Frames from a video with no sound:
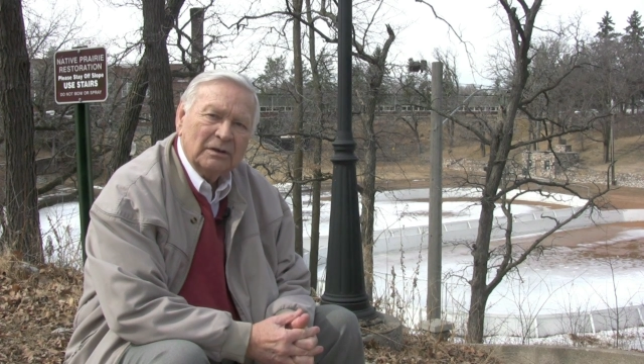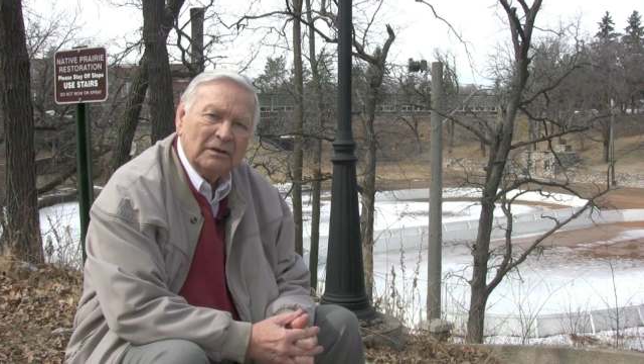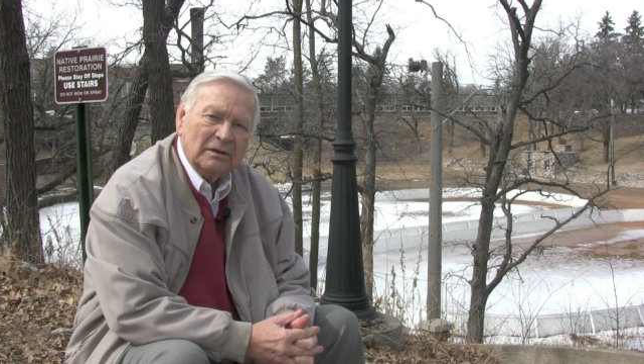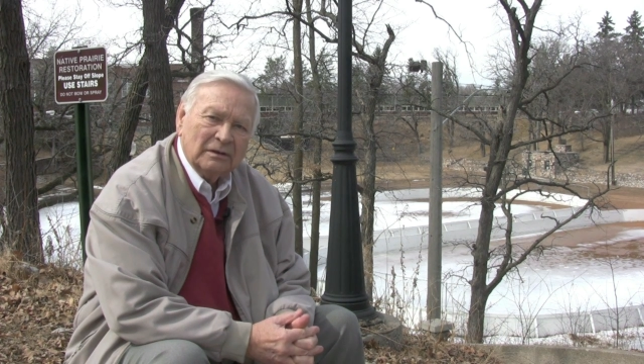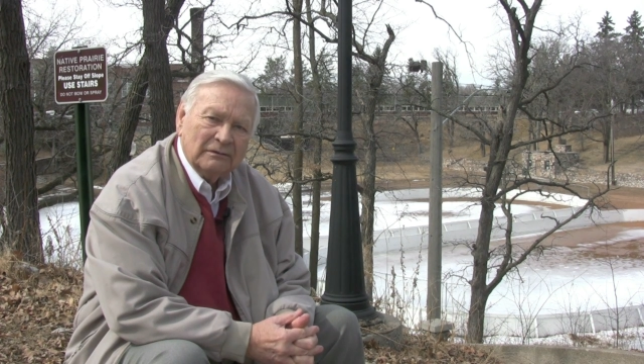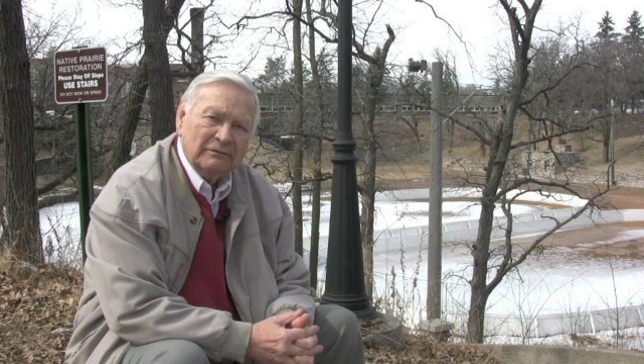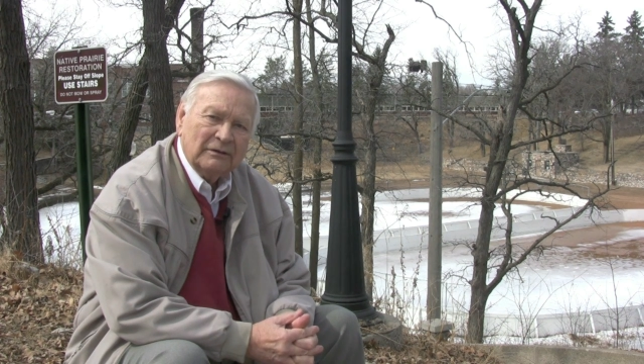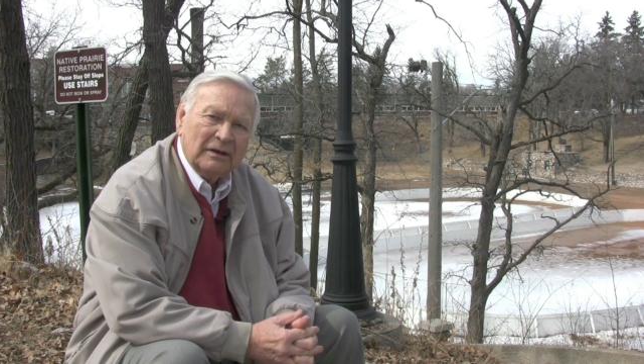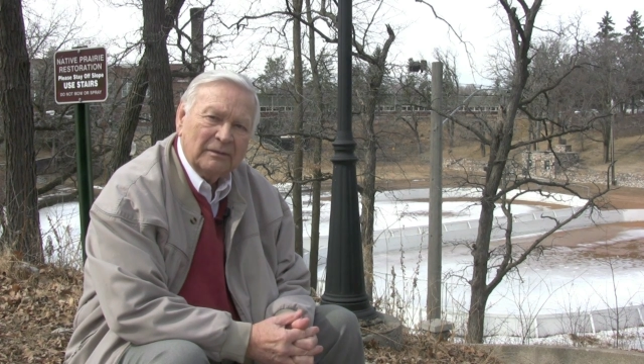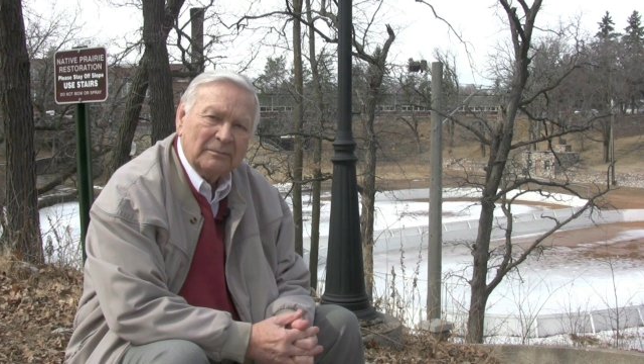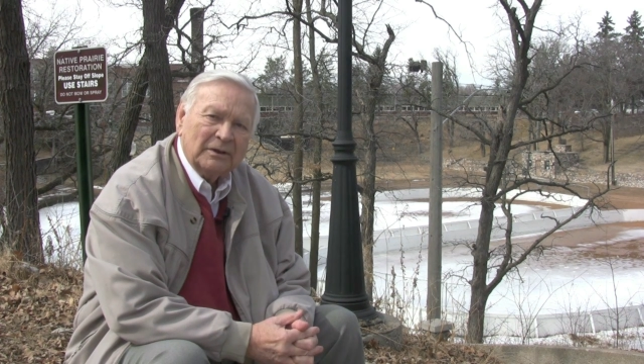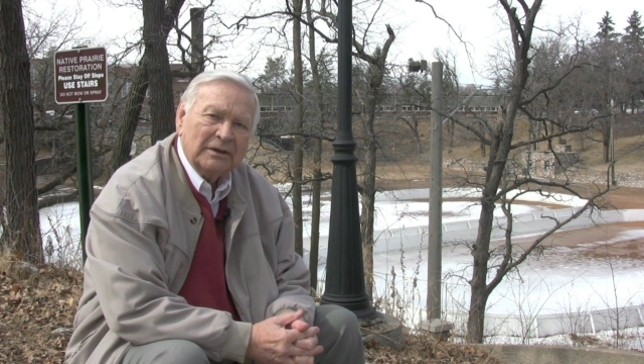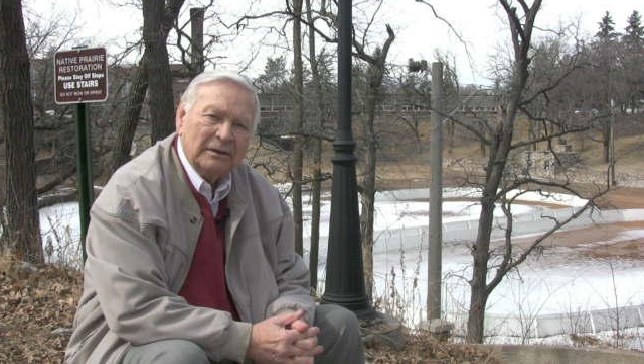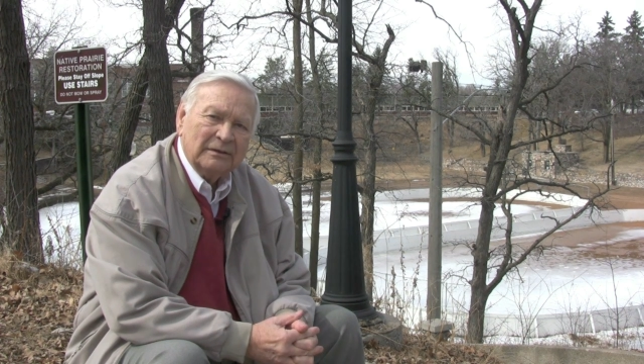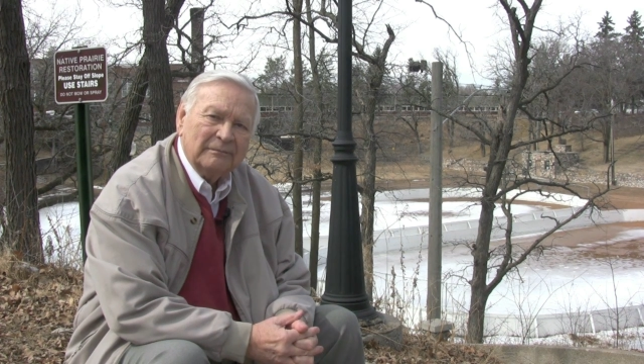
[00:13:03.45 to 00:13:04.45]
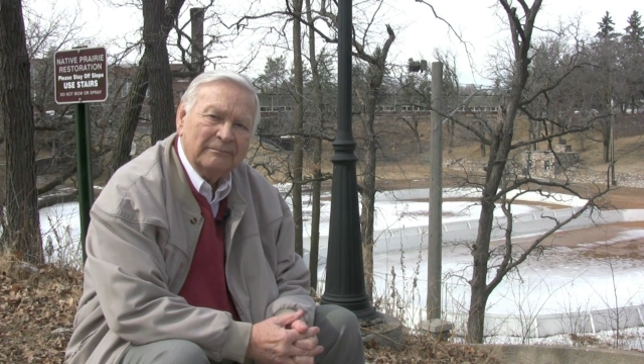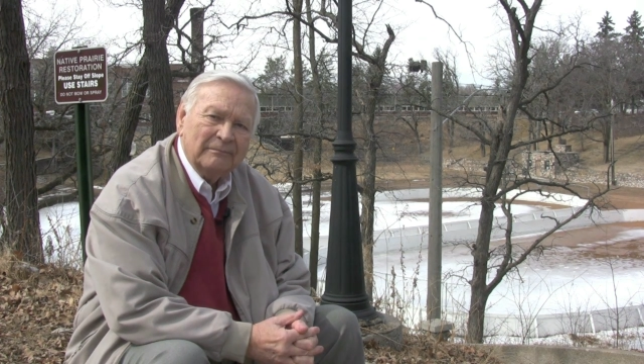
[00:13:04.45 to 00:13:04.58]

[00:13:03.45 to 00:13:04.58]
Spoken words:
Clark family.